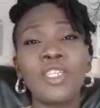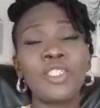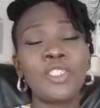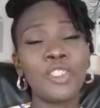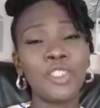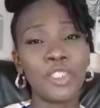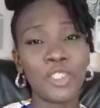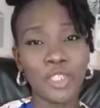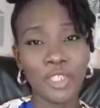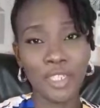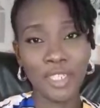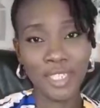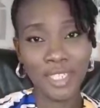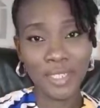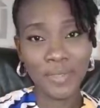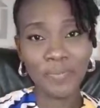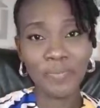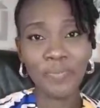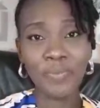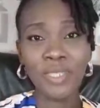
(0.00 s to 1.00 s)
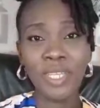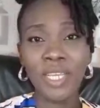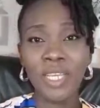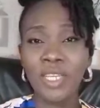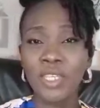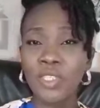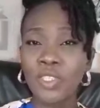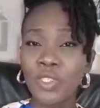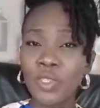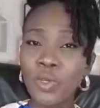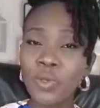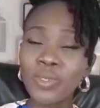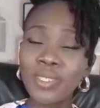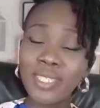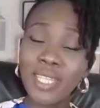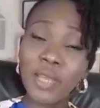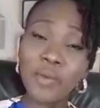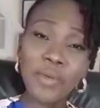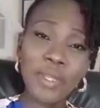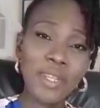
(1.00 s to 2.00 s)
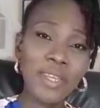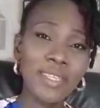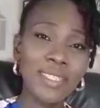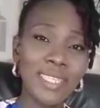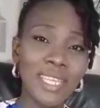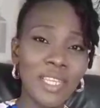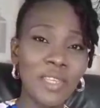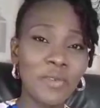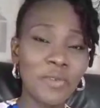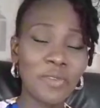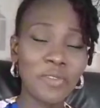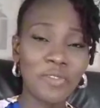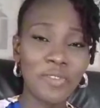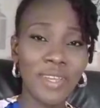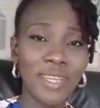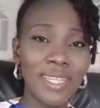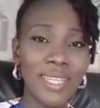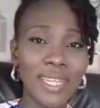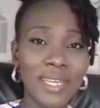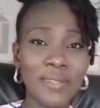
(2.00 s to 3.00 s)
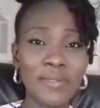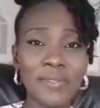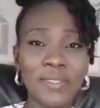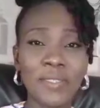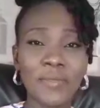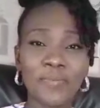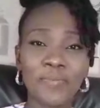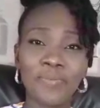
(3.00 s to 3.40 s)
journey. So stay with us and you will find out.